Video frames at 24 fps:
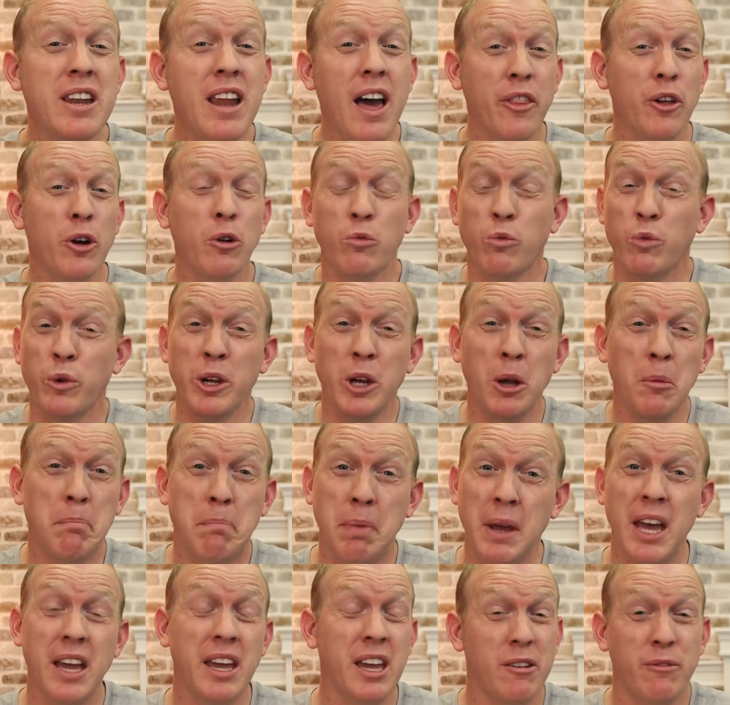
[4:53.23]
another real
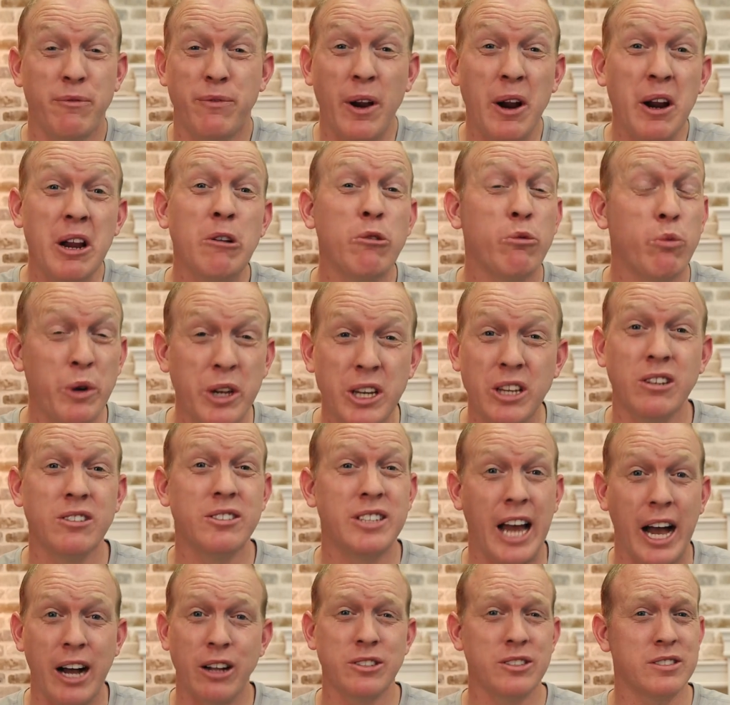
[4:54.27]
big and very real
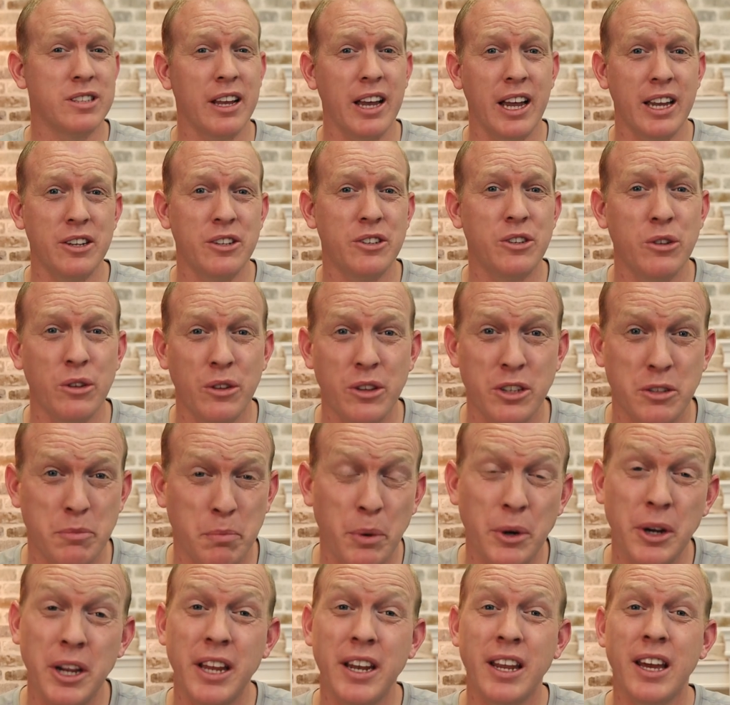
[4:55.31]
downside to this
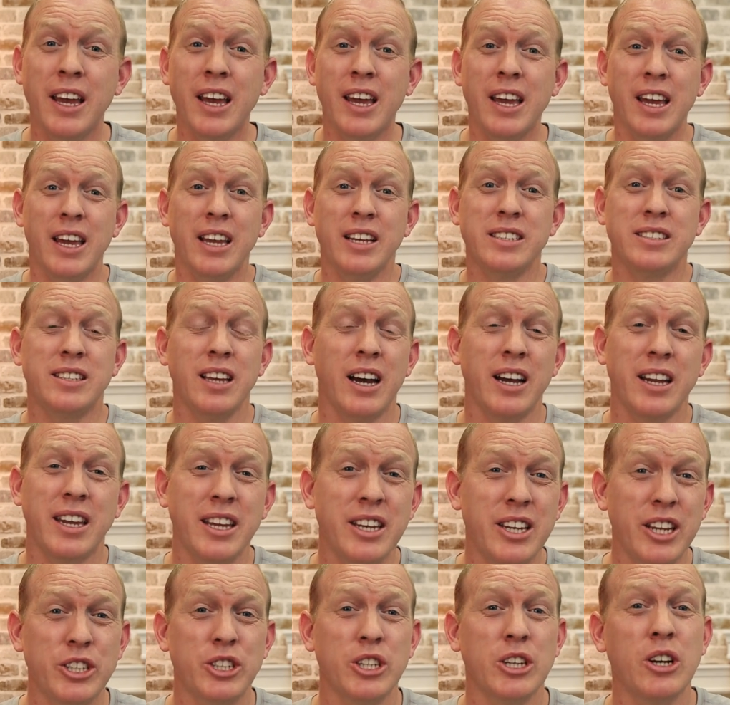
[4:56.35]
breed is a
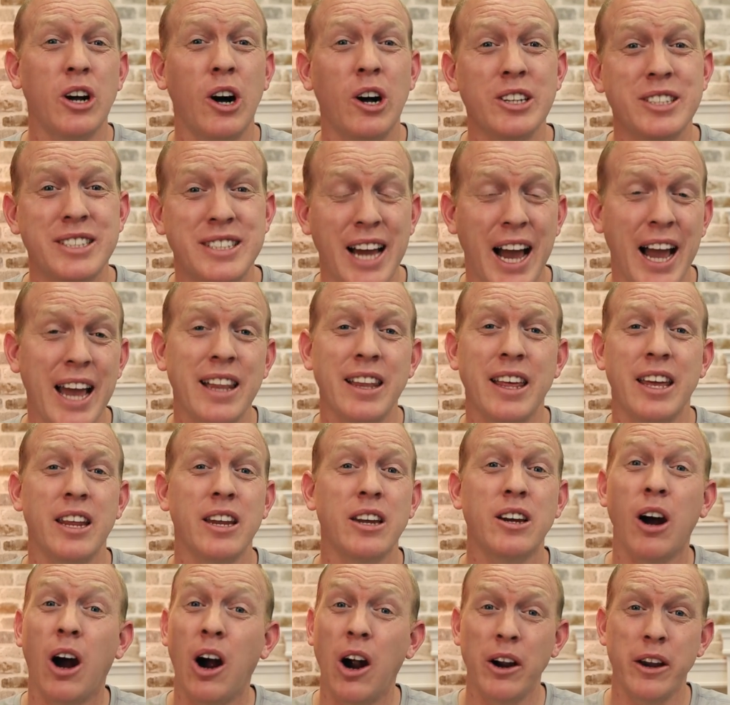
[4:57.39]
condition called
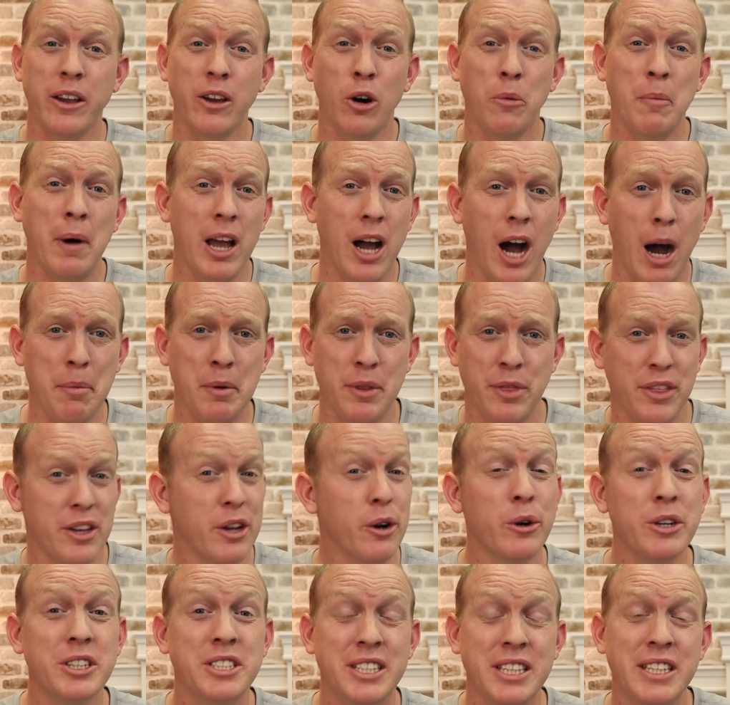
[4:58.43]
dilated
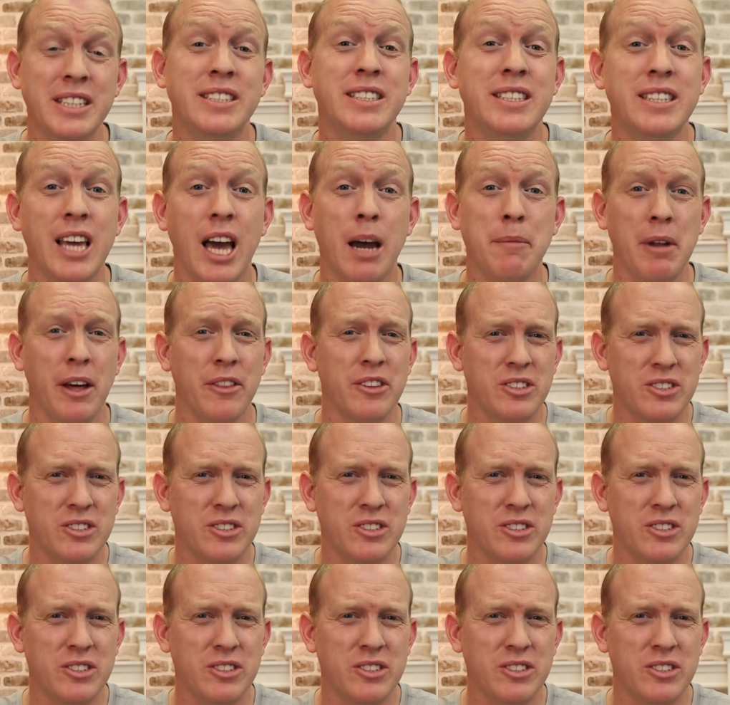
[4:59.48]
cardiomyopathy, or DCM. Now,